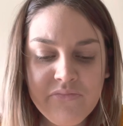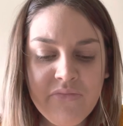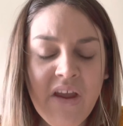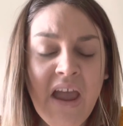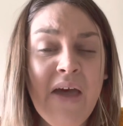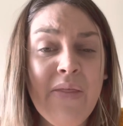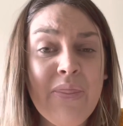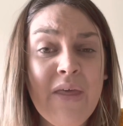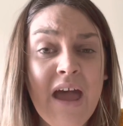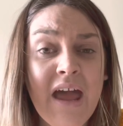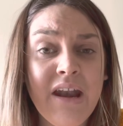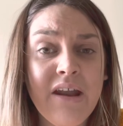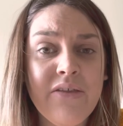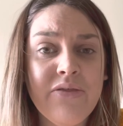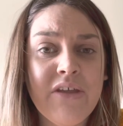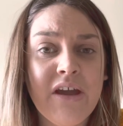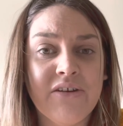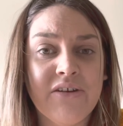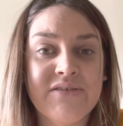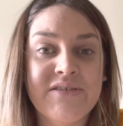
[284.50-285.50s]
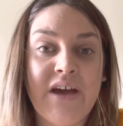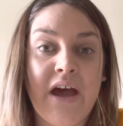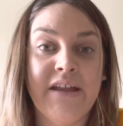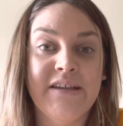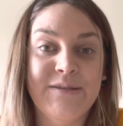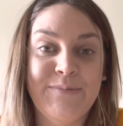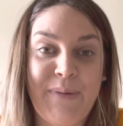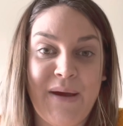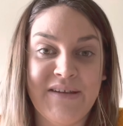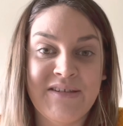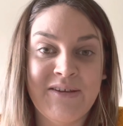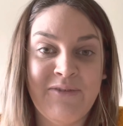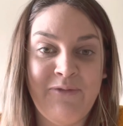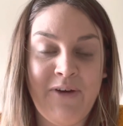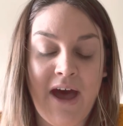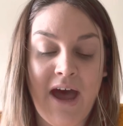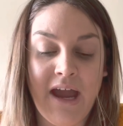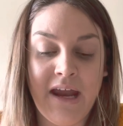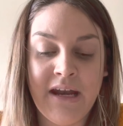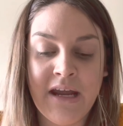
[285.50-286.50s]
And then there's
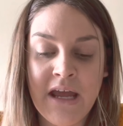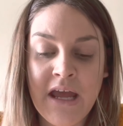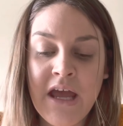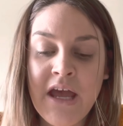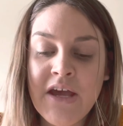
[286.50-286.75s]
unspecified.